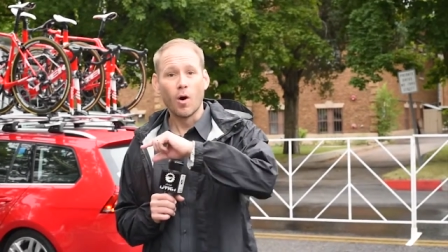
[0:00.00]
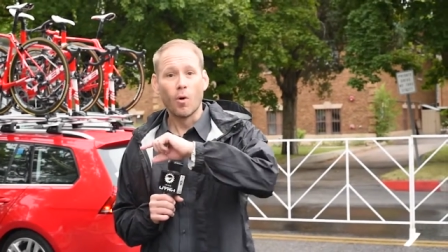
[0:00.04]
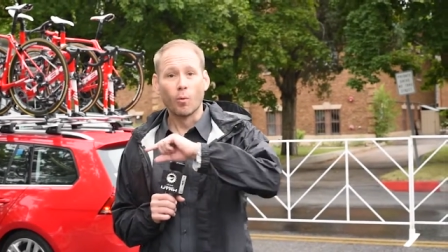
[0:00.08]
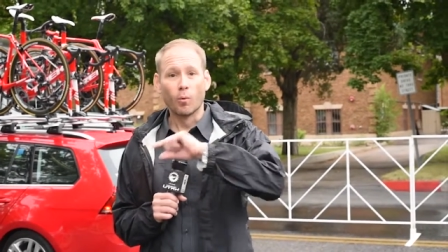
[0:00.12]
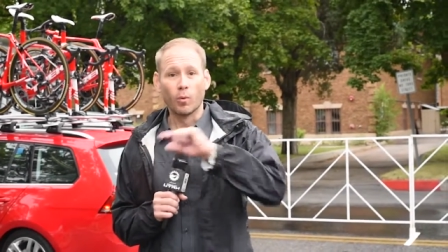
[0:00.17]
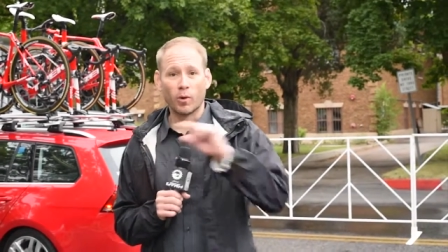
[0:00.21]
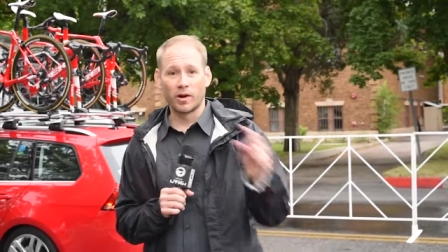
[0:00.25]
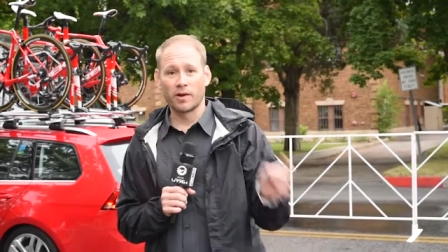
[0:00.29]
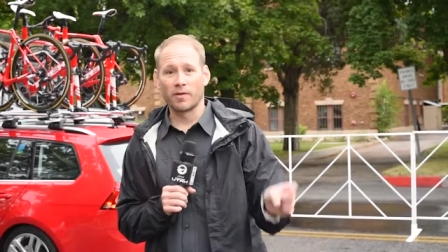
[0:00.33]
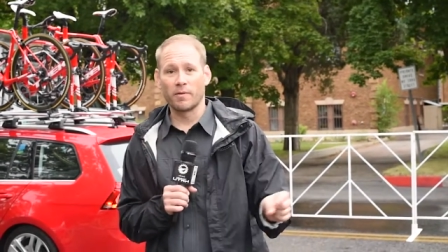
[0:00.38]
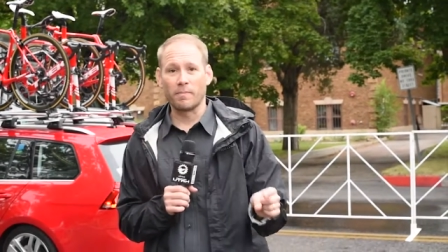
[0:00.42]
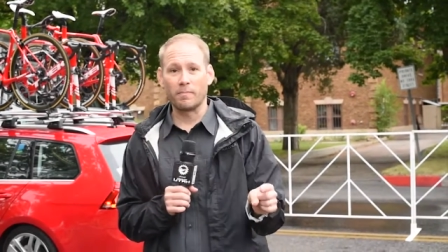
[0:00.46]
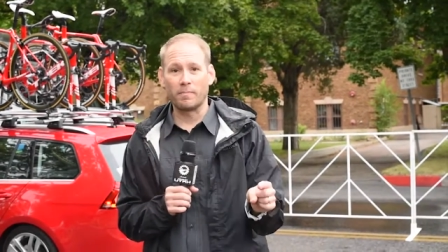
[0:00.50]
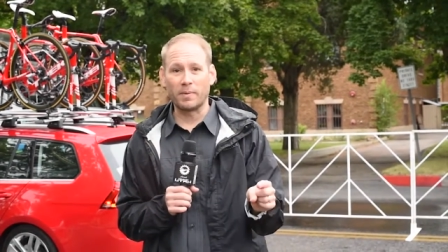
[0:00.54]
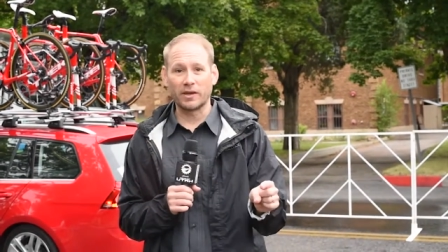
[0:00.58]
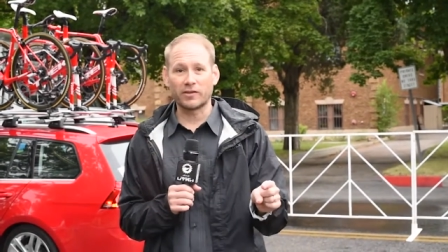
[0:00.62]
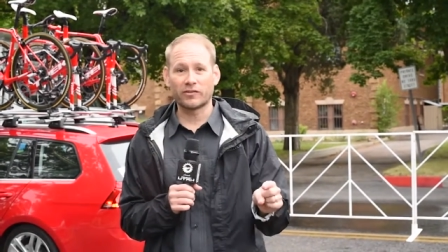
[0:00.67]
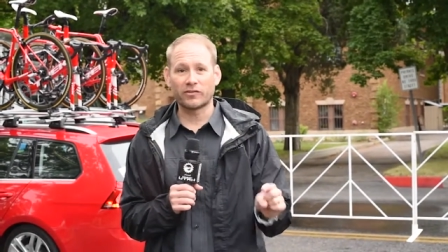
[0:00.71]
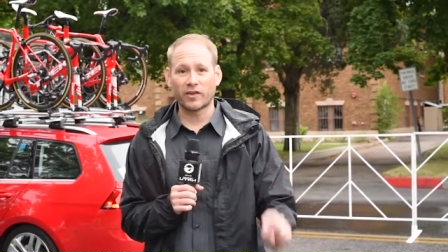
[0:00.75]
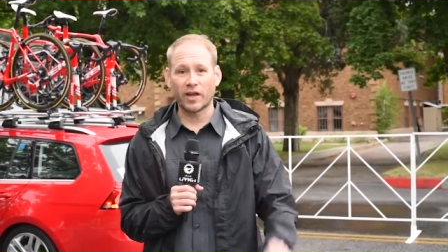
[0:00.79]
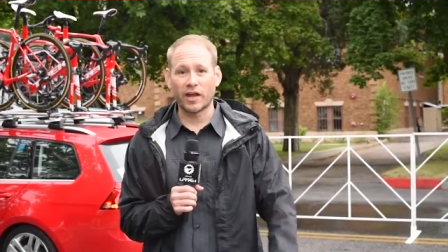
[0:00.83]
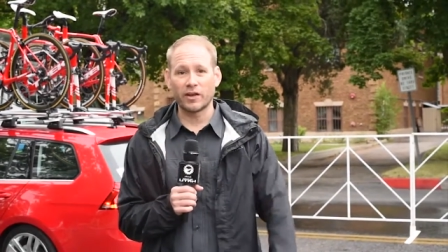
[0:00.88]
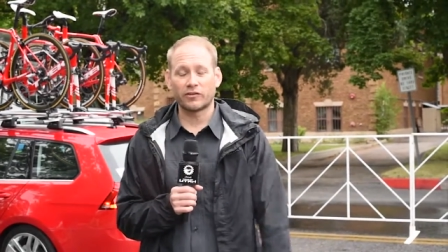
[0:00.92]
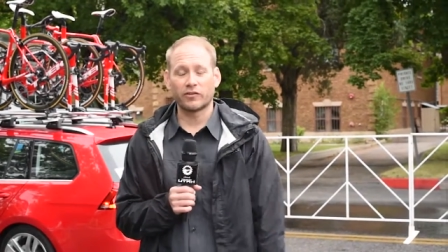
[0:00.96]
one of the big
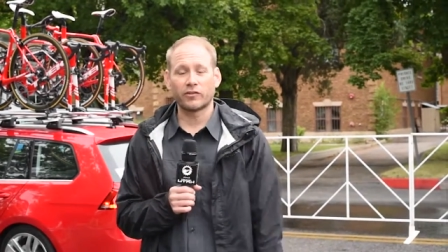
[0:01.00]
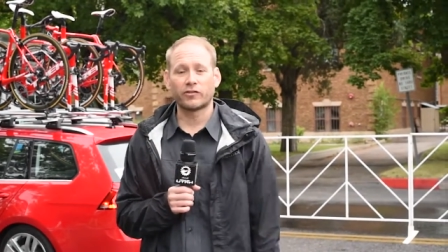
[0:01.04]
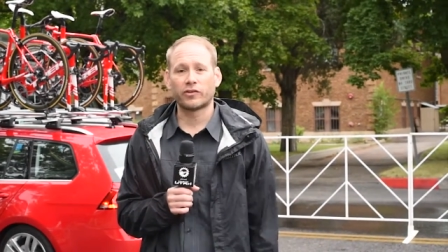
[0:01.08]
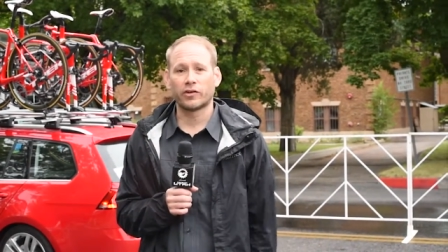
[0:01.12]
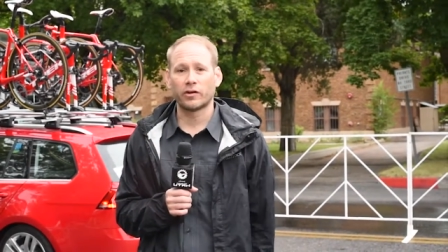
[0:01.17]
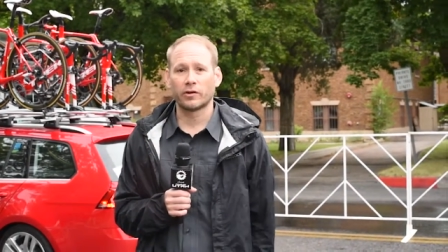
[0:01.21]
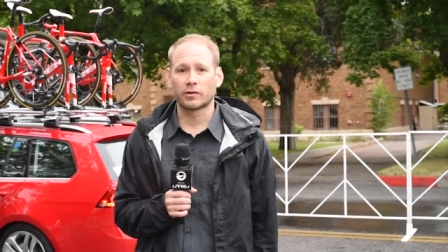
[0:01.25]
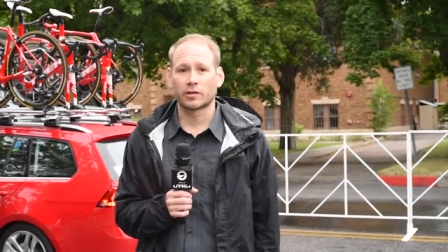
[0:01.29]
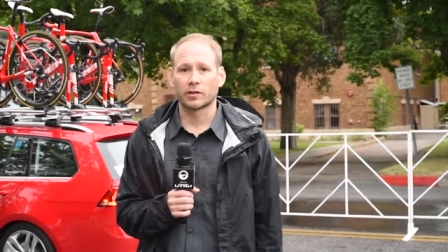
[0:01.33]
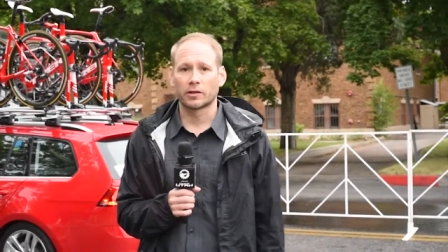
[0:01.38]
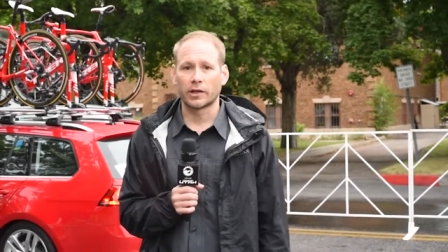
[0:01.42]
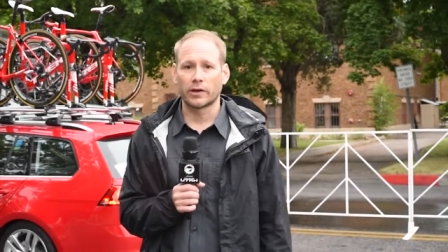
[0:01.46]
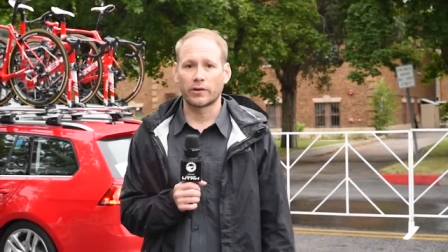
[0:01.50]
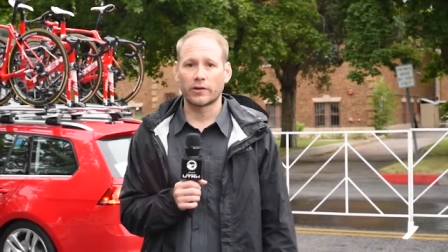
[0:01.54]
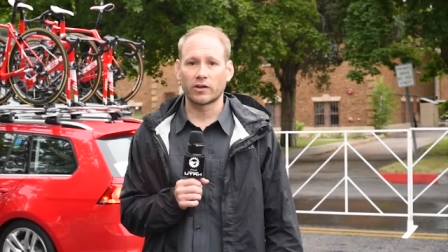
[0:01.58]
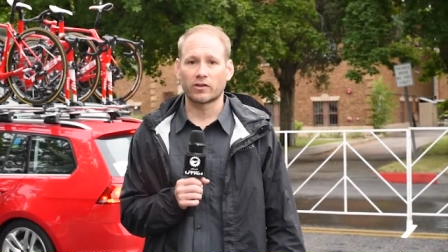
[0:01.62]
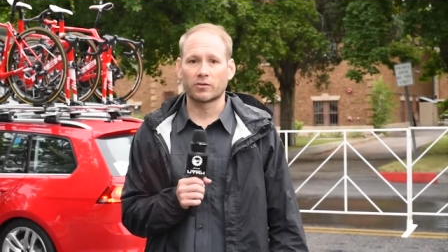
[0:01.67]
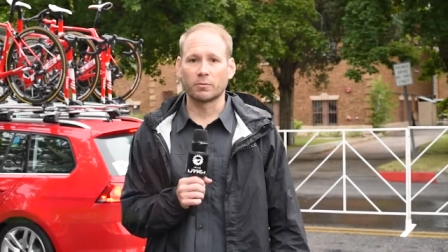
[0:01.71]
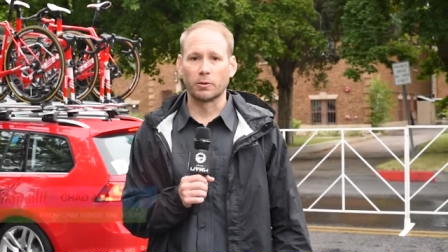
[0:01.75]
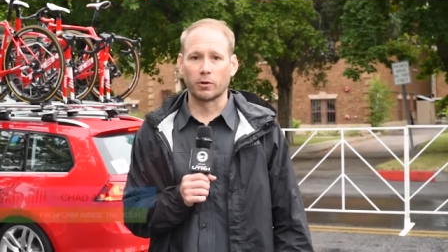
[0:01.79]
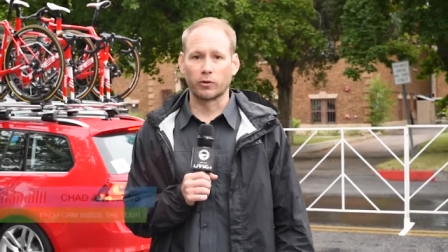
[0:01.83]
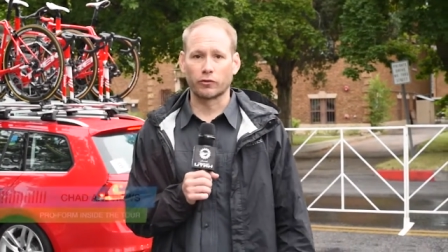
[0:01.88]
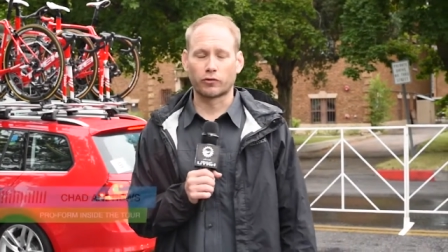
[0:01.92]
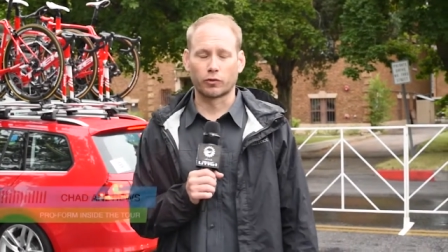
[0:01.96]
stages here at the Larry
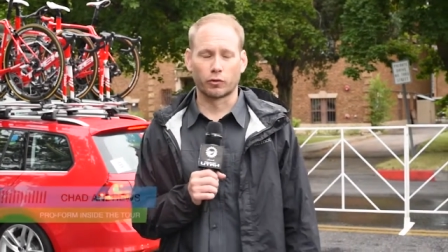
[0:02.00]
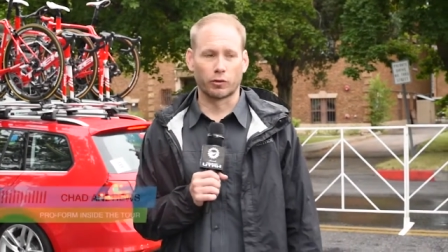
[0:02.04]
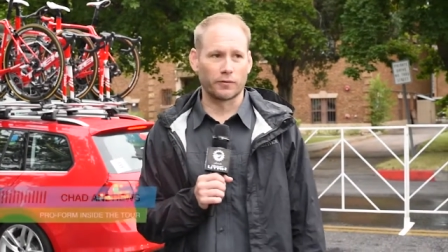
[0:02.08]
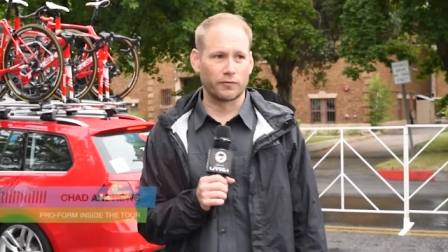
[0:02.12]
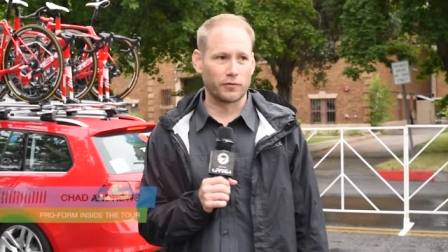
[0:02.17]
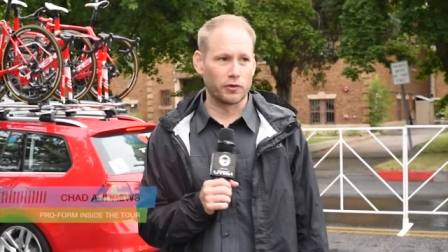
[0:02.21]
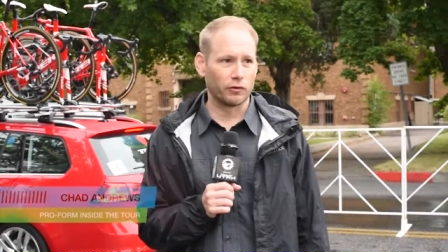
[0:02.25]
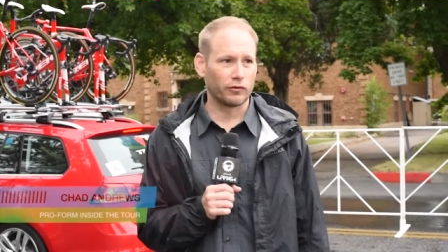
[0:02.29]
Miller Tour of